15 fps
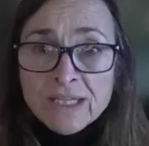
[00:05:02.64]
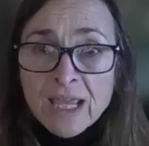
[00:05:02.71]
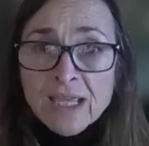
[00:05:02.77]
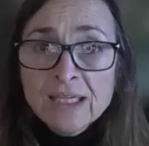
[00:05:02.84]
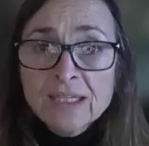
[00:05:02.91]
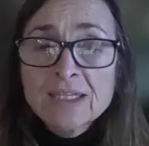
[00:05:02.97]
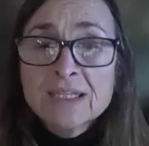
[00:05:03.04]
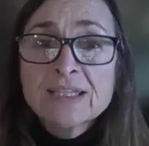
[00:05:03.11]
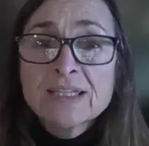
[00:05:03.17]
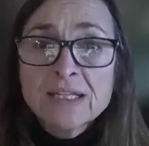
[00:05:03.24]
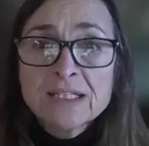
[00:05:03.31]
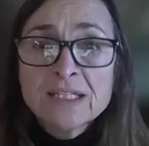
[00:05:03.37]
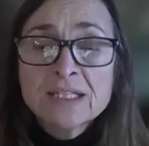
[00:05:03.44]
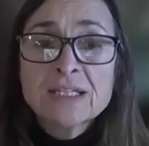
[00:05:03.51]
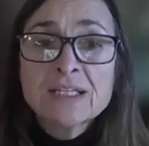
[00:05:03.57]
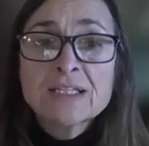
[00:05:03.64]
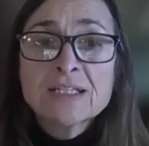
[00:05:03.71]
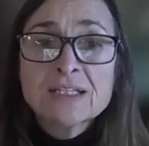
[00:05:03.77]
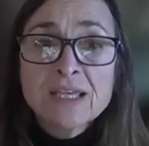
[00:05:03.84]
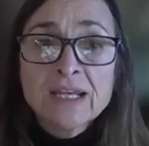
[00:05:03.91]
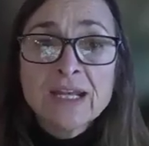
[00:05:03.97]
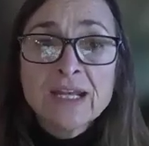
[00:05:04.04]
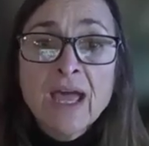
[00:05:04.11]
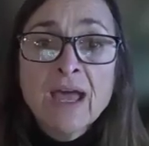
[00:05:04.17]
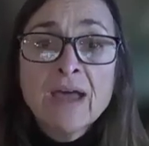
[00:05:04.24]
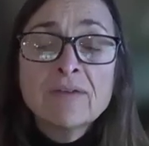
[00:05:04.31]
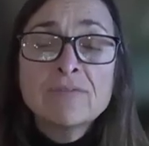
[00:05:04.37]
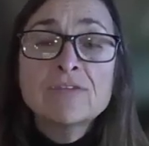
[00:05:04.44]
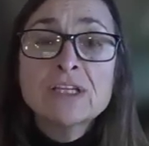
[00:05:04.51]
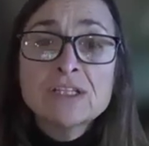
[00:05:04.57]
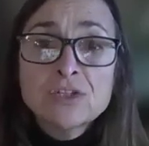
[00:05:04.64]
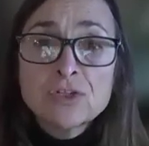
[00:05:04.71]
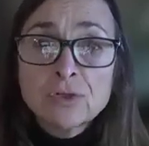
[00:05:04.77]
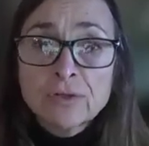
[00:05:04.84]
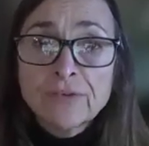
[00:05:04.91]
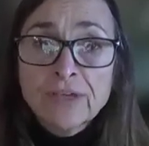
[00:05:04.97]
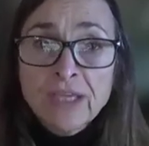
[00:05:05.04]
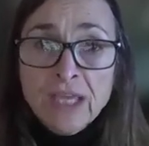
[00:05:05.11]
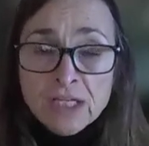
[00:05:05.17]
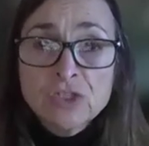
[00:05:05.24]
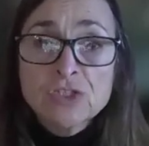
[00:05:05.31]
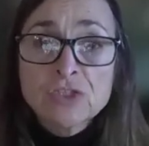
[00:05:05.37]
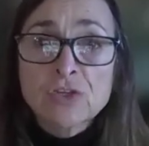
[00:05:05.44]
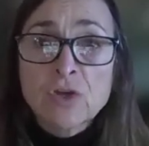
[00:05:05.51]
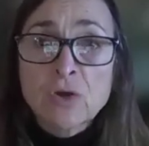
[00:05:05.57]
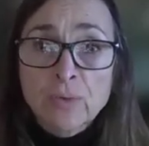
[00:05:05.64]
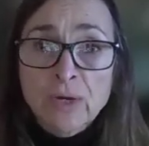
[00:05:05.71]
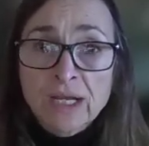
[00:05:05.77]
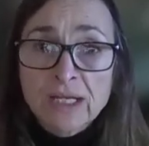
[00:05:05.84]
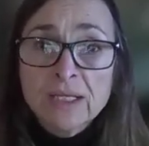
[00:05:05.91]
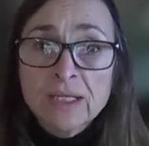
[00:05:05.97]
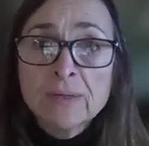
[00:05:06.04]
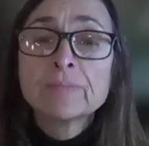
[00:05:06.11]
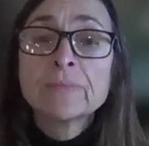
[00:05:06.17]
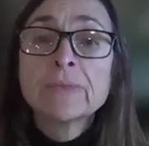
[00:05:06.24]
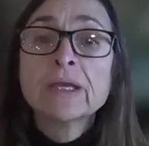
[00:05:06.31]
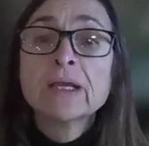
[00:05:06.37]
take these entities that have these certifications already,